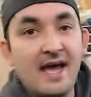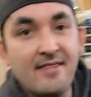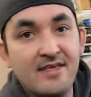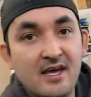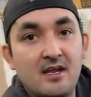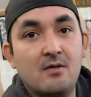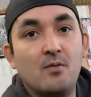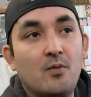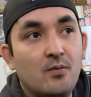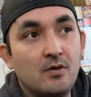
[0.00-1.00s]
and
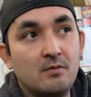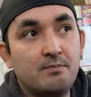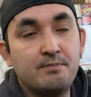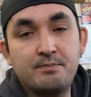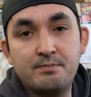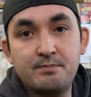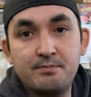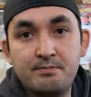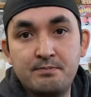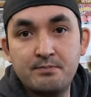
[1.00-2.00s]
then we'll
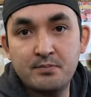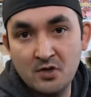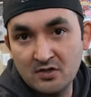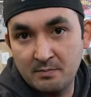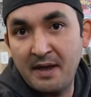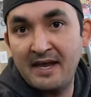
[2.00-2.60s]
throw some